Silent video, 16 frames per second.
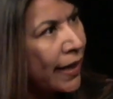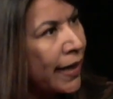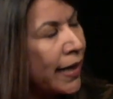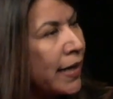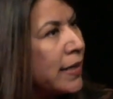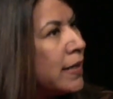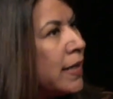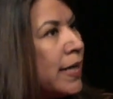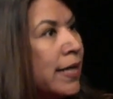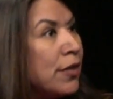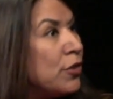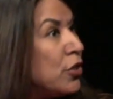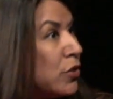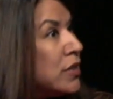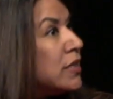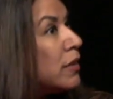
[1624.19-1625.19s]
and
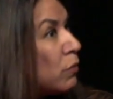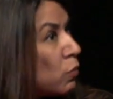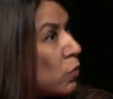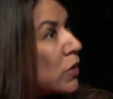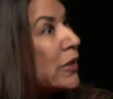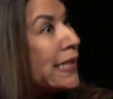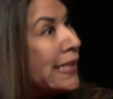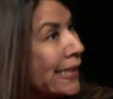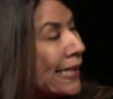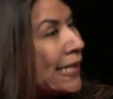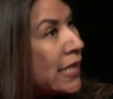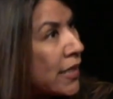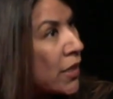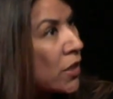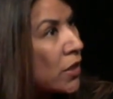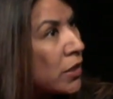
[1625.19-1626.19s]
there's a real
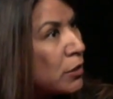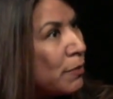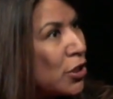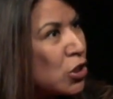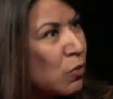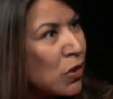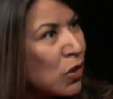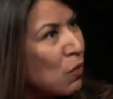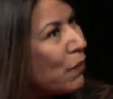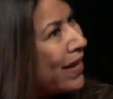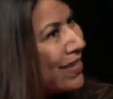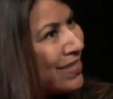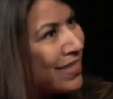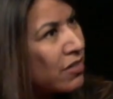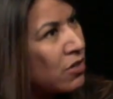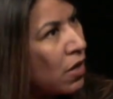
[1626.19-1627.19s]
need there, especially with the
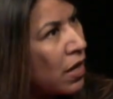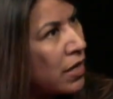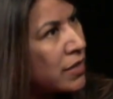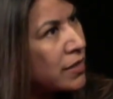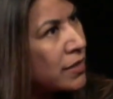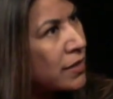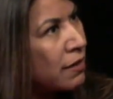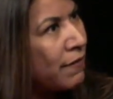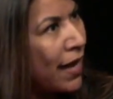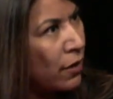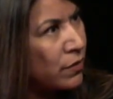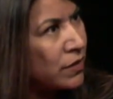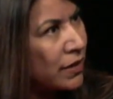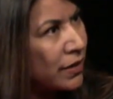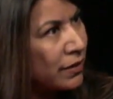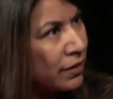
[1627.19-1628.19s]
rising cost of
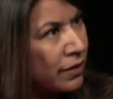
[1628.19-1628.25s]
housing.